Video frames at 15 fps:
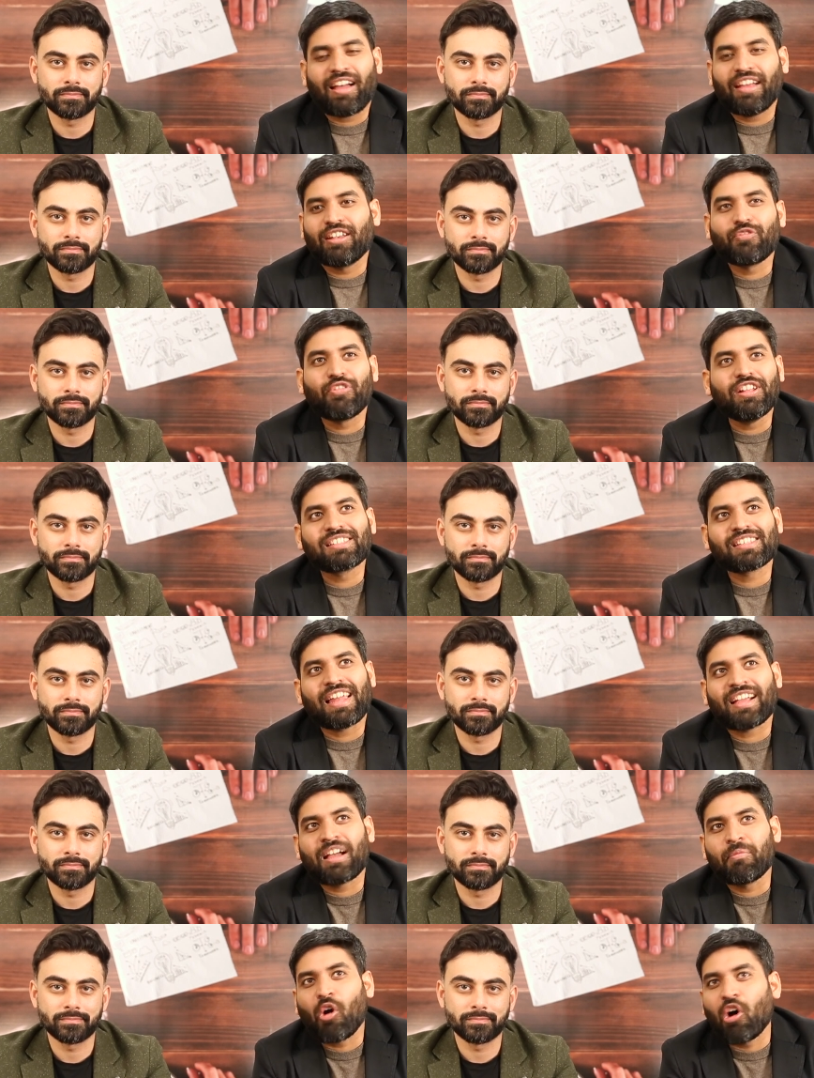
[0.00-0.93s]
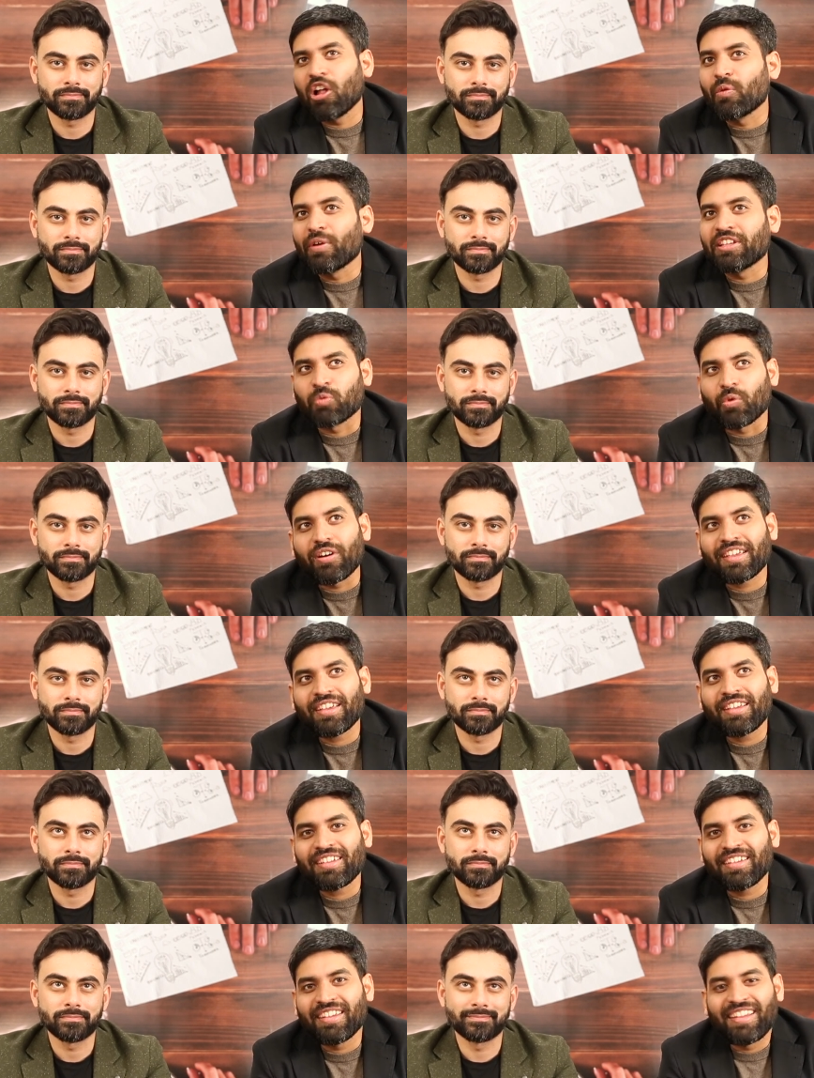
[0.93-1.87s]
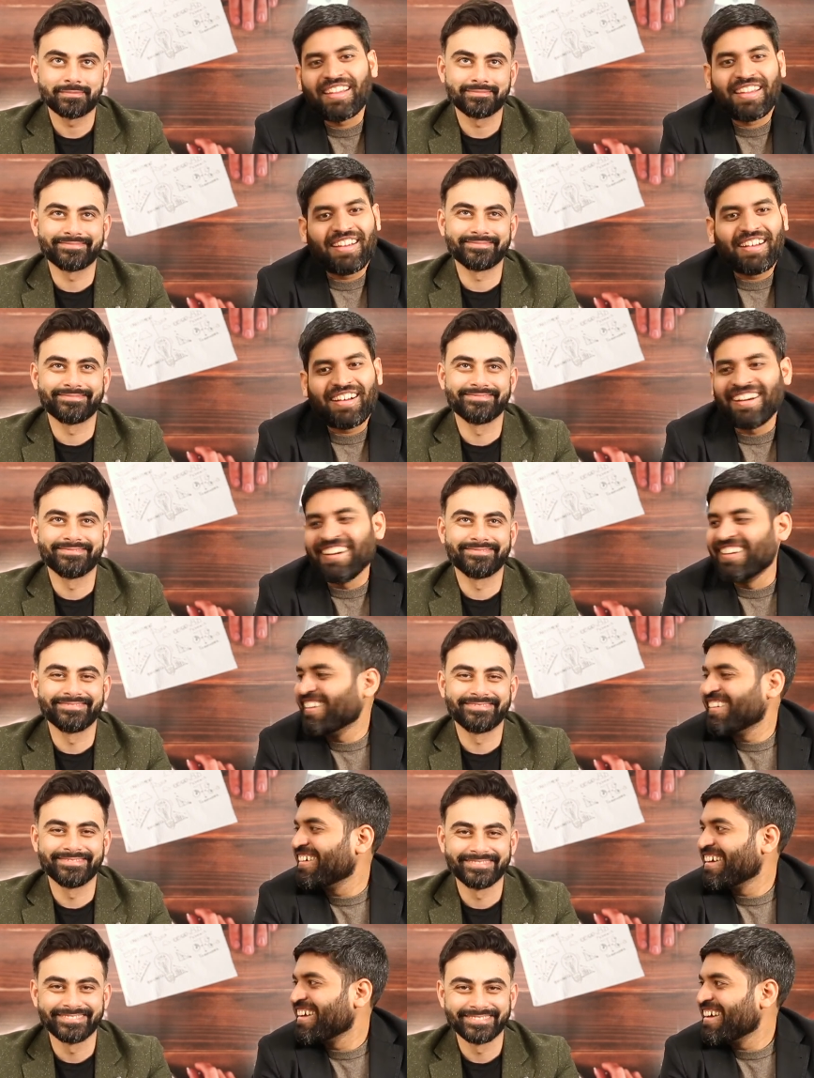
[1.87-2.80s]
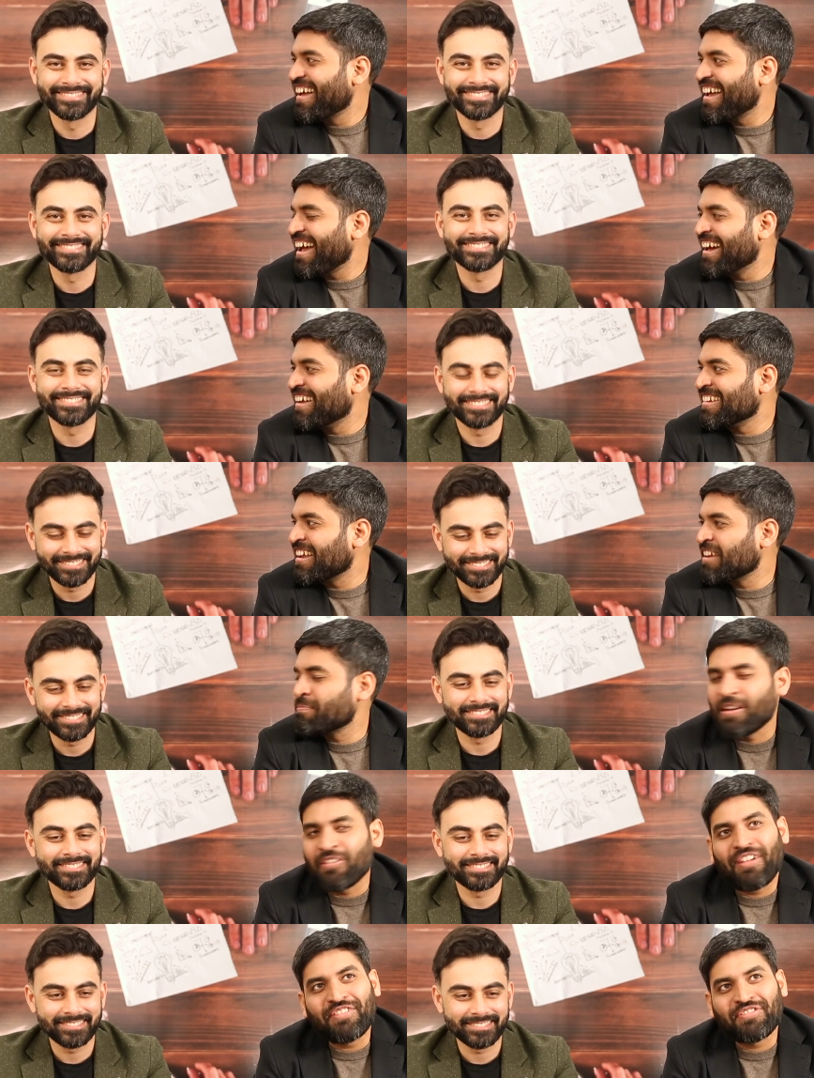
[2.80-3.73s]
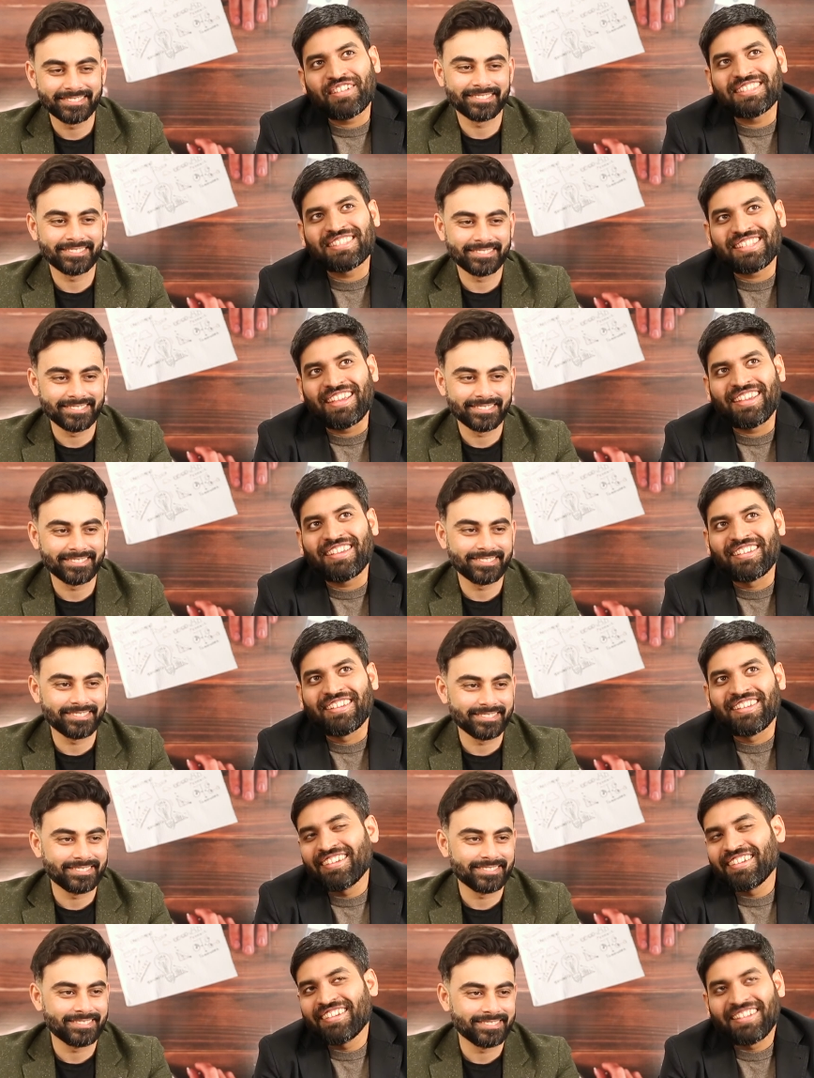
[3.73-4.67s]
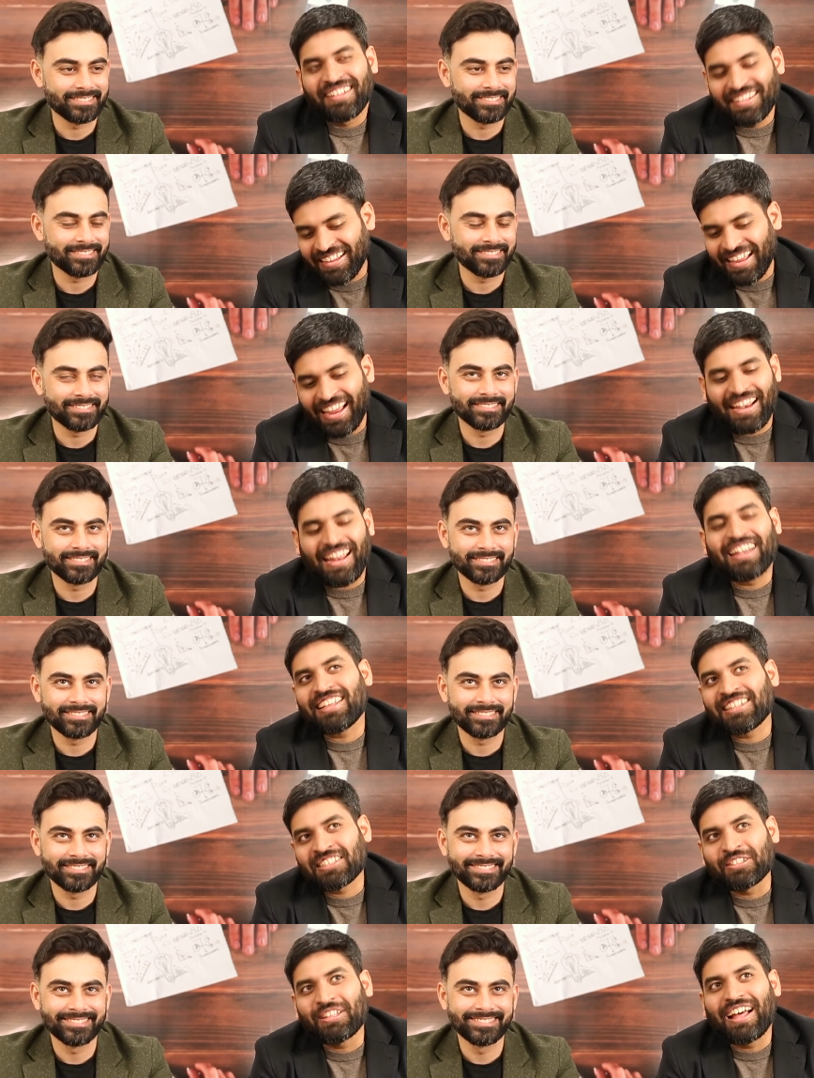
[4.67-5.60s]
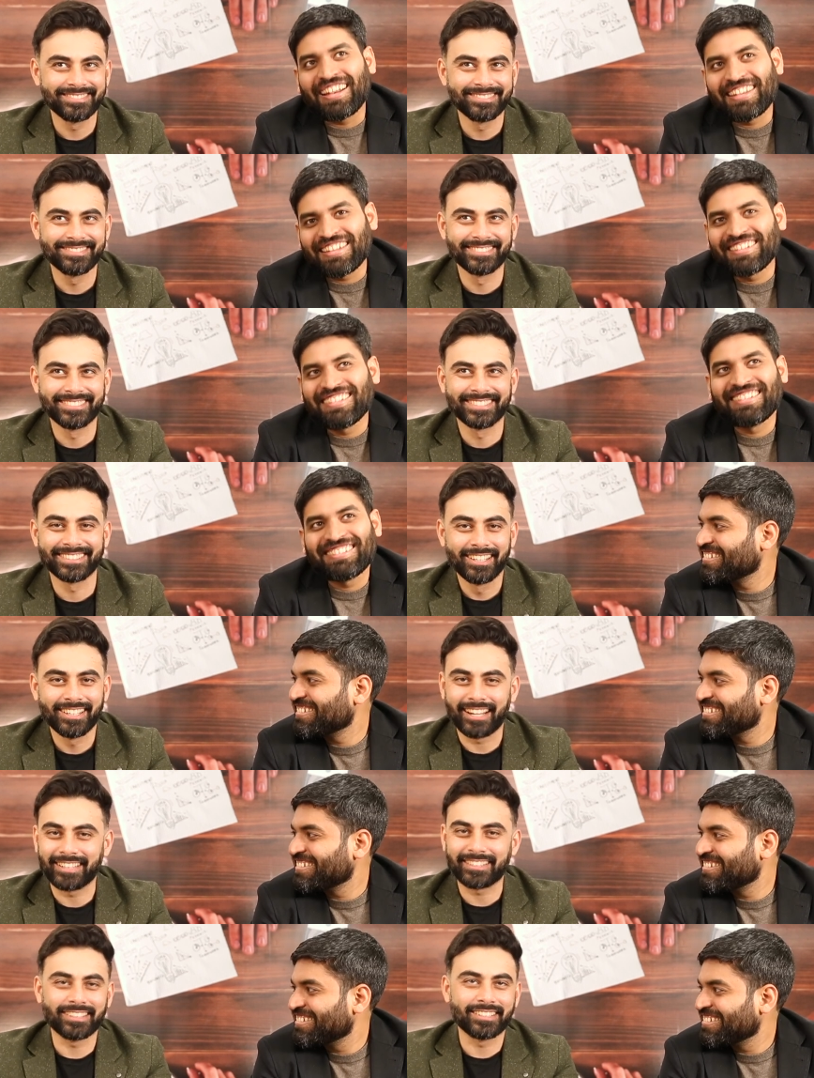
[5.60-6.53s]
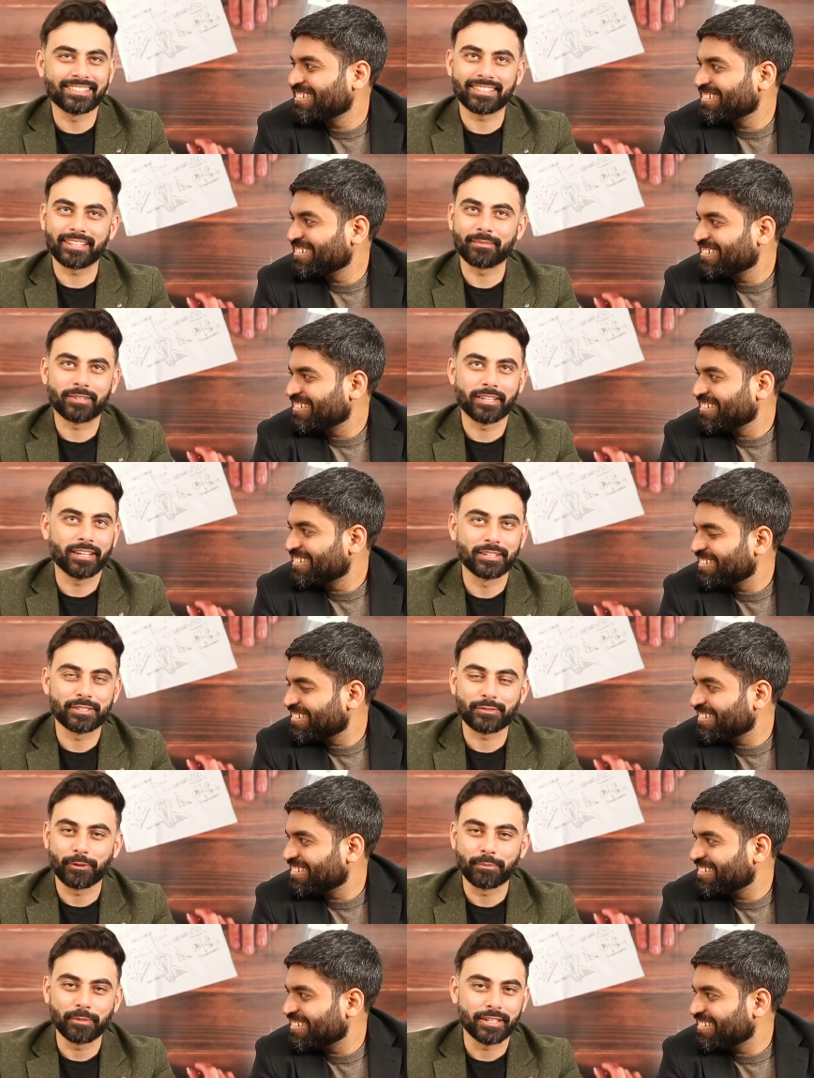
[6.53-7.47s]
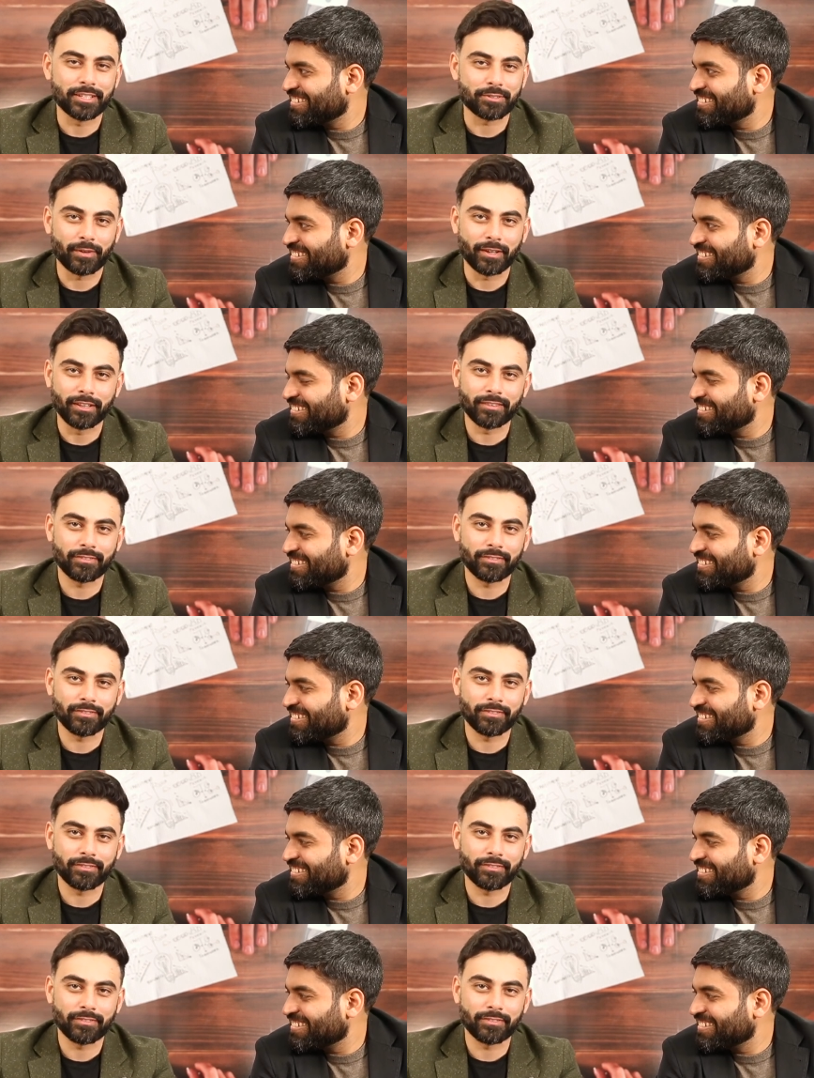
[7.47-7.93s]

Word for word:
Speaker 1: It feels like I'm always working and my wife can say, attest to that. I think the same
Speaker 2: thing is for me as well.